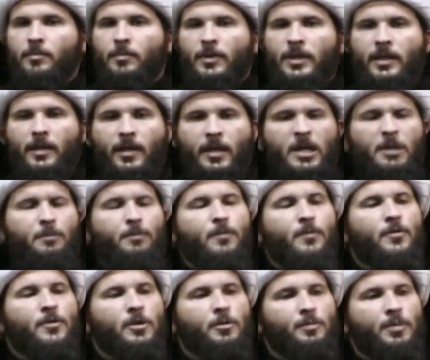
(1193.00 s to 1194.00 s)

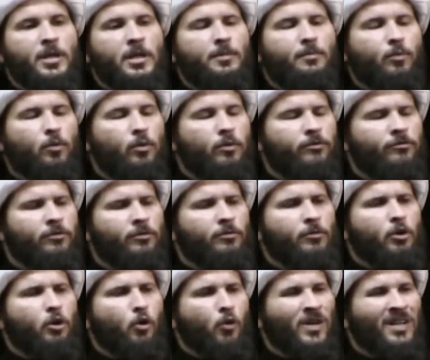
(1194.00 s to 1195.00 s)
keep the people from
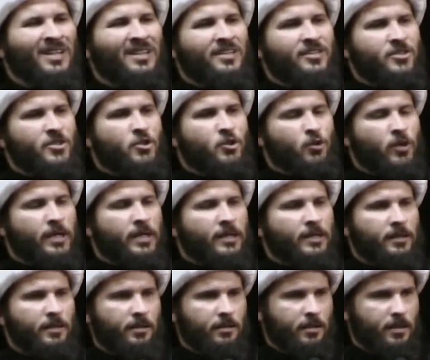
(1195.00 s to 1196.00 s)
going
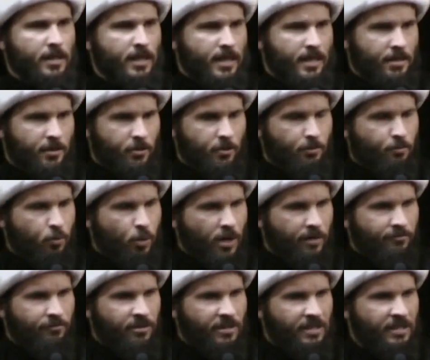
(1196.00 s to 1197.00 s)
astray. The
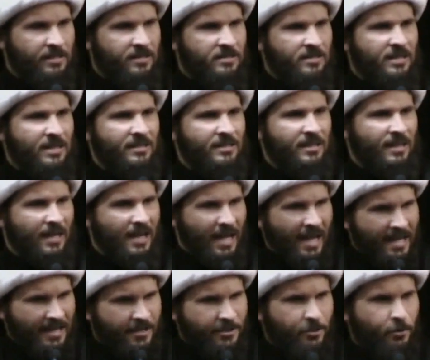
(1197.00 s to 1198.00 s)
Prophet had said,
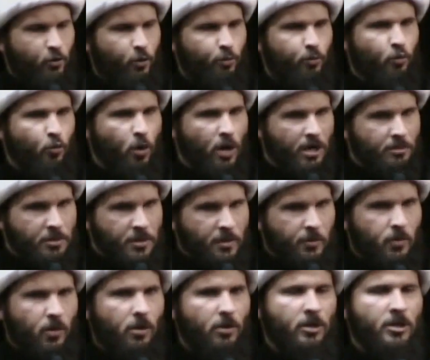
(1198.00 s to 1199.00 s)
Ali ibn Abi
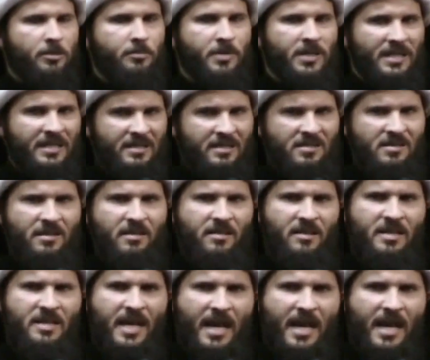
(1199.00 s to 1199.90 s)
Talib is the